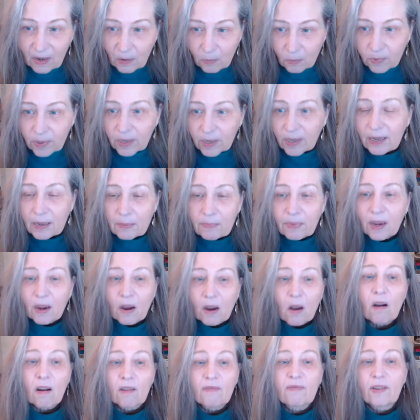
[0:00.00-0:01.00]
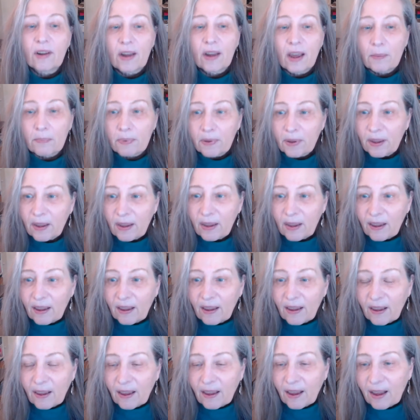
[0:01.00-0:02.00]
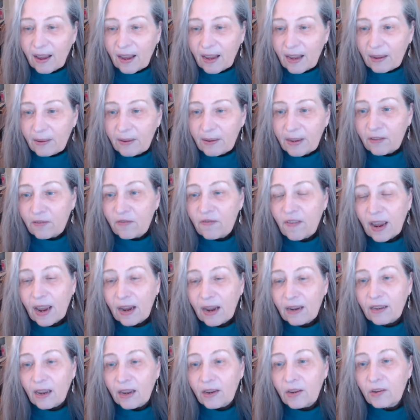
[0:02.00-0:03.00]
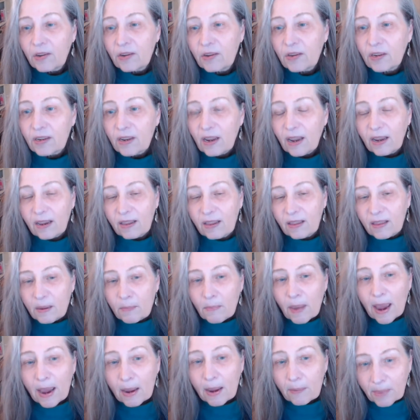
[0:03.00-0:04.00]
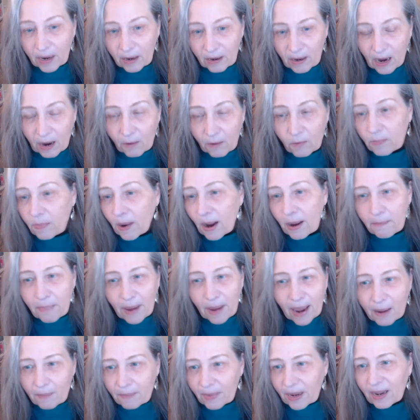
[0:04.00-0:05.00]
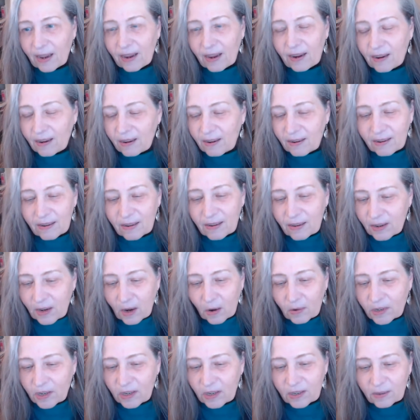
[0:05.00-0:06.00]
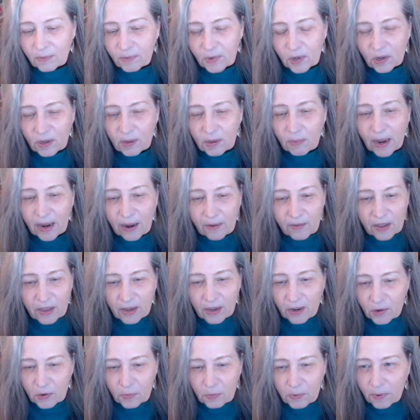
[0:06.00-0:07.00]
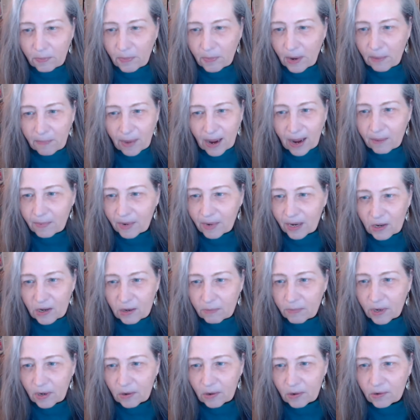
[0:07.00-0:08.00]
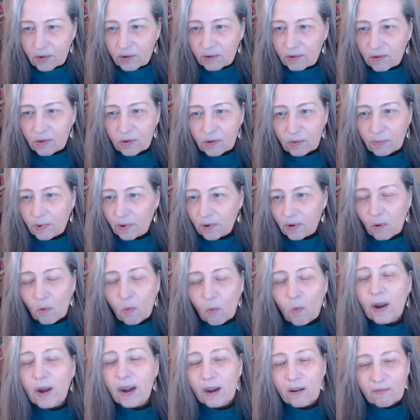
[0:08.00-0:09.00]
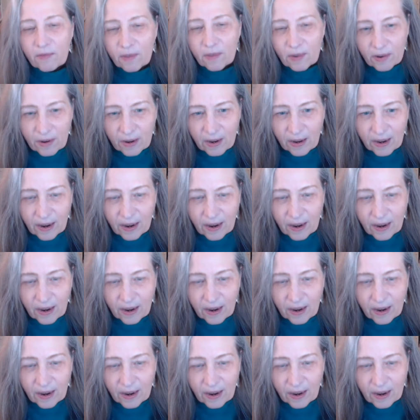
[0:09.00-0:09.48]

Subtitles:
really being offered up. In fact, I used to take the Batman. I would buy Batman and, just about everything, Superman, Batman, Jimmy Olsen, Supergirl, whatever,